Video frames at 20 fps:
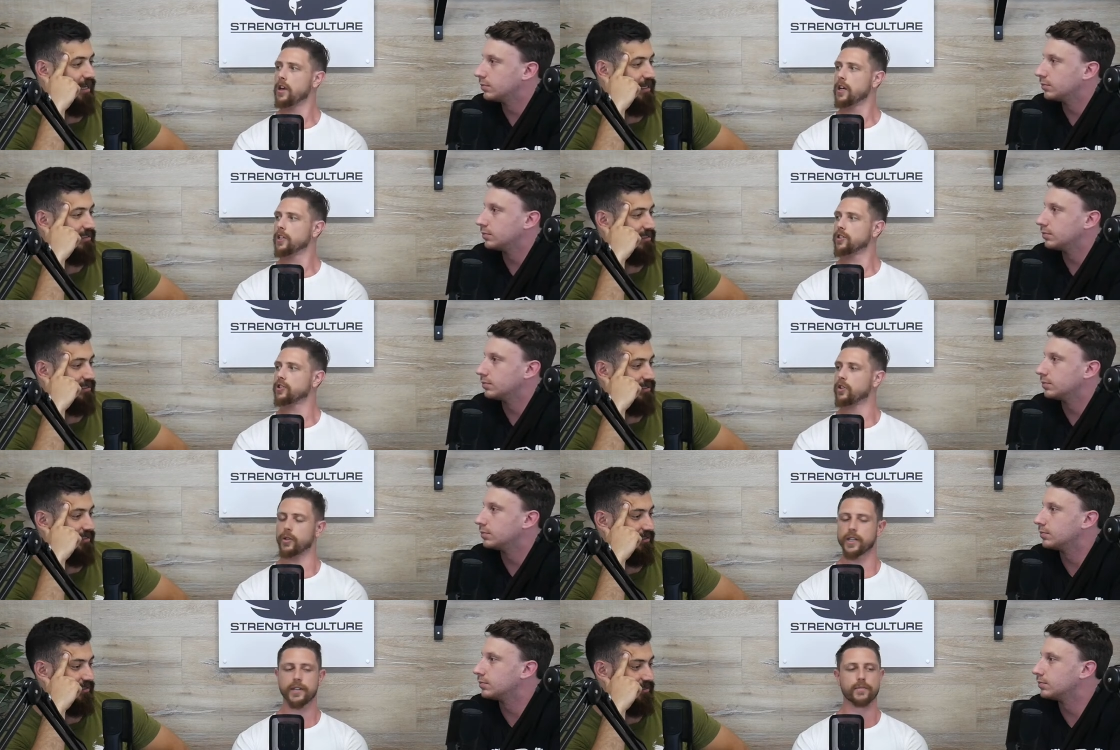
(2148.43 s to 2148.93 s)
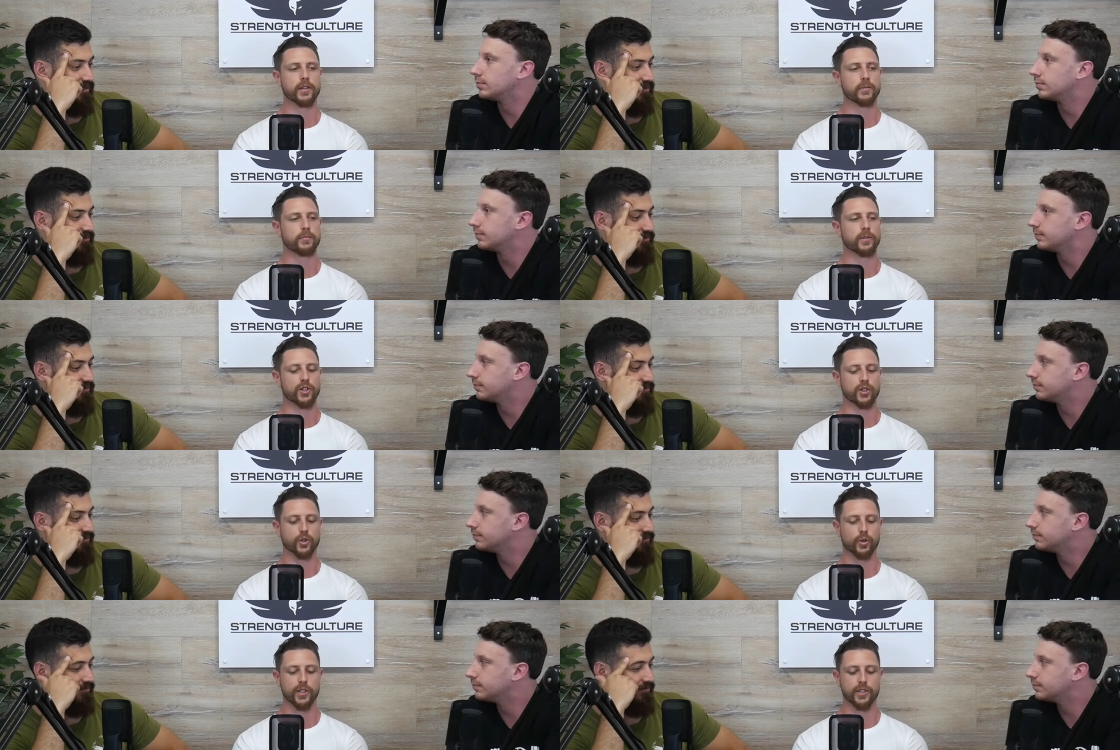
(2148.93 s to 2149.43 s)
Speaker 1: So I'll give them
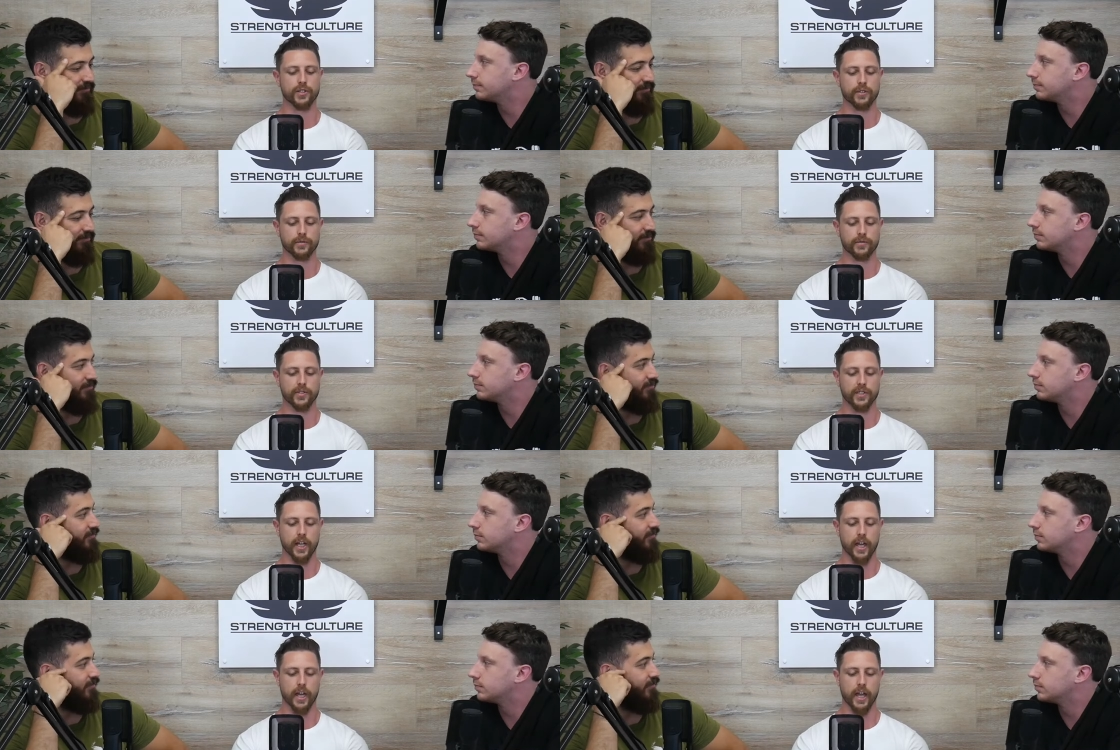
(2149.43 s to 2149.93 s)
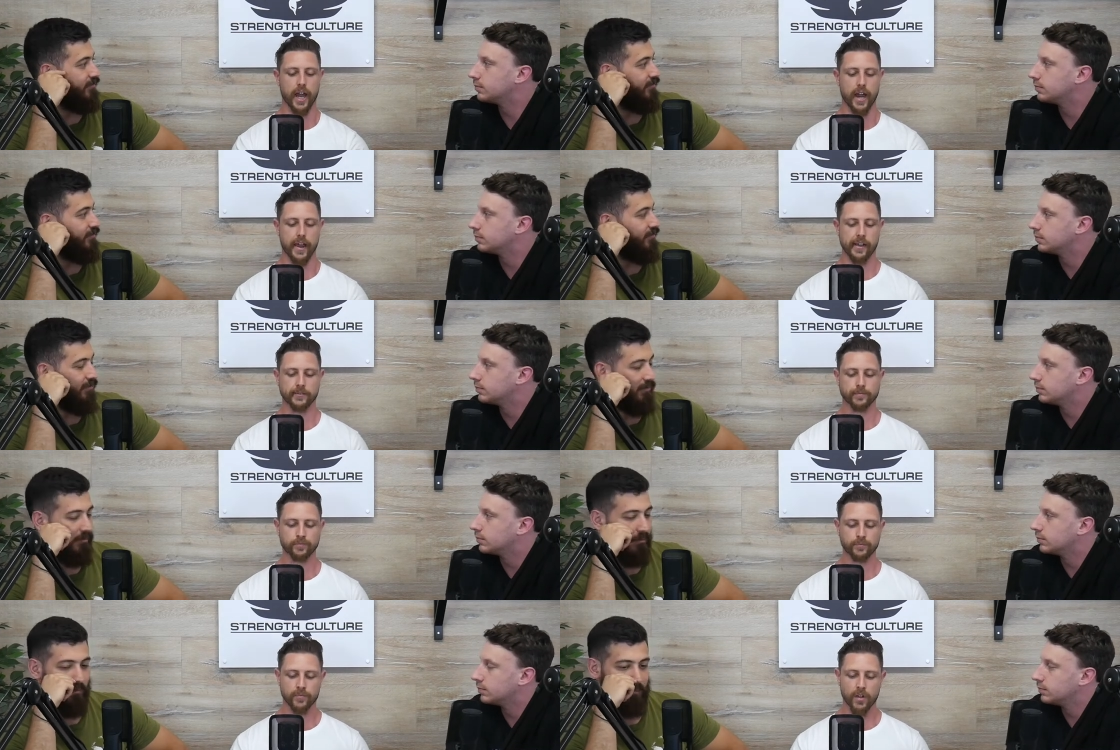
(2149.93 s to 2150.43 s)
the choice of say,
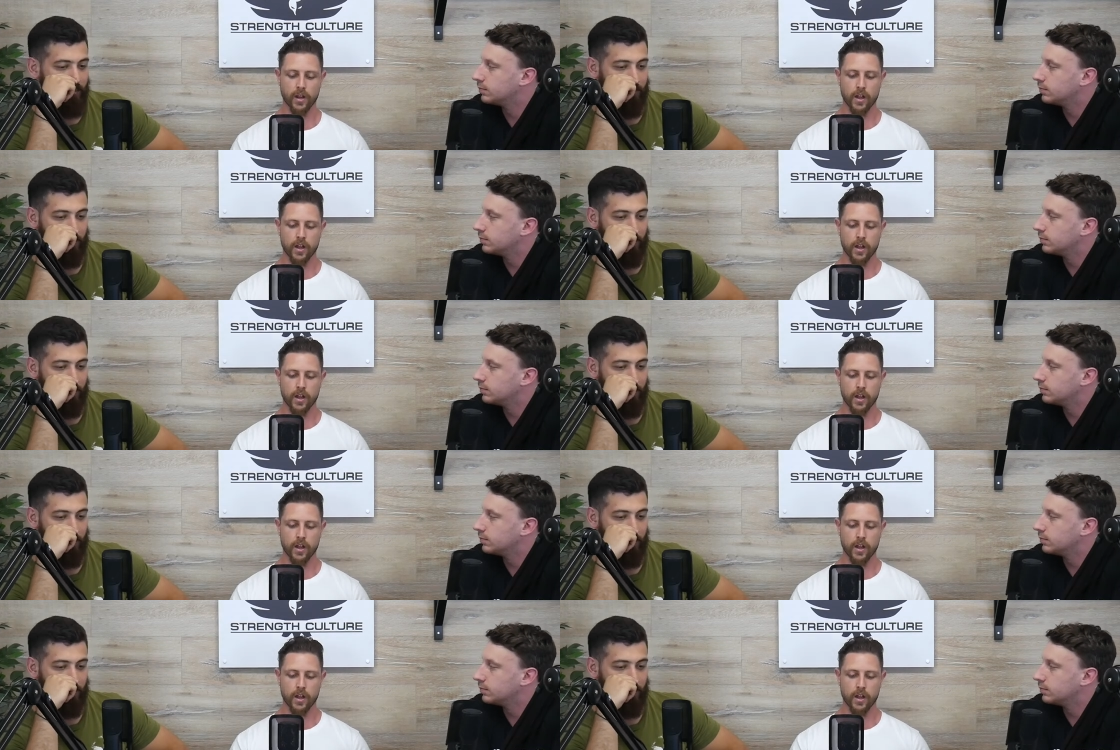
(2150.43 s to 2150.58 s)
hey,